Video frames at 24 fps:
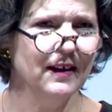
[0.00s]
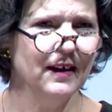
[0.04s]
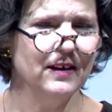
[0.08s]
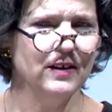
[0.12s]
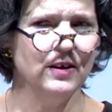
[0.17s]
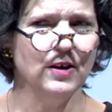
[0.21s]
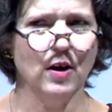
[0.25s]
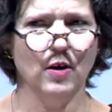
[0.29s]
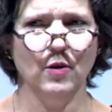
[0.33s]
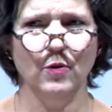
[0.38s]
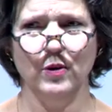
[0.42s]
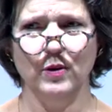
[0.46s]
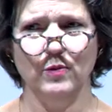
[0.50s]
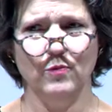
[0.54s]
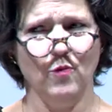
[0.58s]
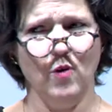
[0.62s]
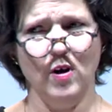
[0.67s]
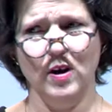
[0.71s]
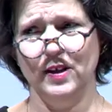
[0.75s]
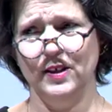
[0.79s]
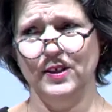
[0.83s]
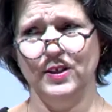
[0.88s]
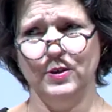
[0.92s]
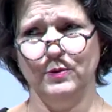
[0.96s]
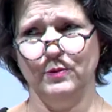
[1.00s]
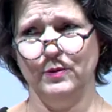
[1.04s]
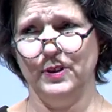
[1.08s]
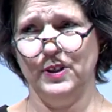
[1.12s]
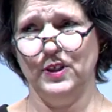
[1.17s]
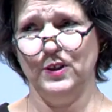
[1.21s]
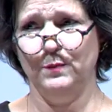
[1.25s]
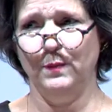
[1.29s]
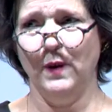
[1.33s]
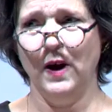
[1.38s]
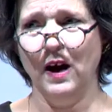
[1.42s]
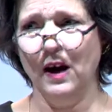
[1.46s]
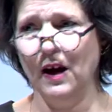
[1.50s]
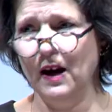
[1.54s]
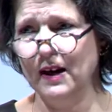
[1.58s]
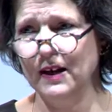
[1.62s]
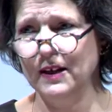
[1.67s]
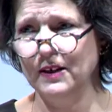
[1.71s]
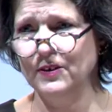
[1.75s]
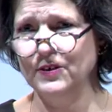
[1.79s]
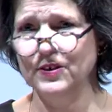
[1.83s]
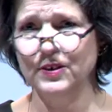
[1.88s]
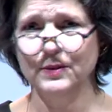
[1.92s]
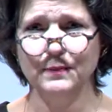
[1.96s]
no one wanted to
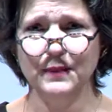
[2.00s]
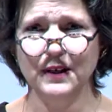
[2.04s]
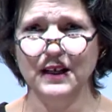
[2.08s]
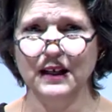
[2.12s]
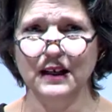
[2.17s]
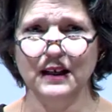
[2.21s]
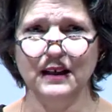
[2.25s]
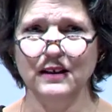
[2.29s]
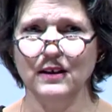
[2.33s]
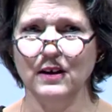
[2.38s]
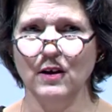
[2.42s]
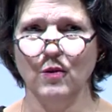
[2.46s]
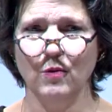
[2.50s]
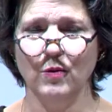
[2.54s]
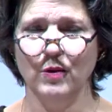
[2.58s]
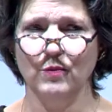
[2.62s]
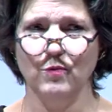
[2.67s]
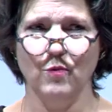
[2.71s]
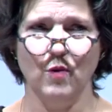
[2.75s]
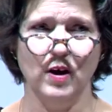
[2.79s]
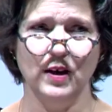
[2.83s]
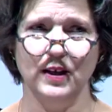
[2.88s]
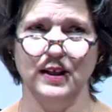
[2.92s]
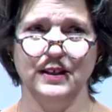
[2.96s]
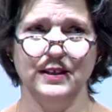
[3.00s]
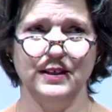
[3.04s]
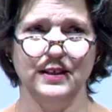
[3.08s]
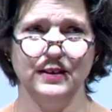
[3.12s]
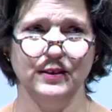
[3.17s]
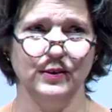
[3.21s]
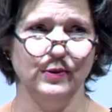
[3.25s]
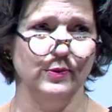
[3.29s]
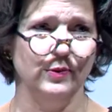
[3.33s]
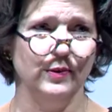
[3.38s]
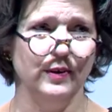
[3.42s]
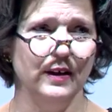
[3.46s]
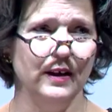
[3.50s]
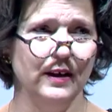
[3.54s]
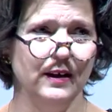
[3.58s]
respond to me, no one wanted to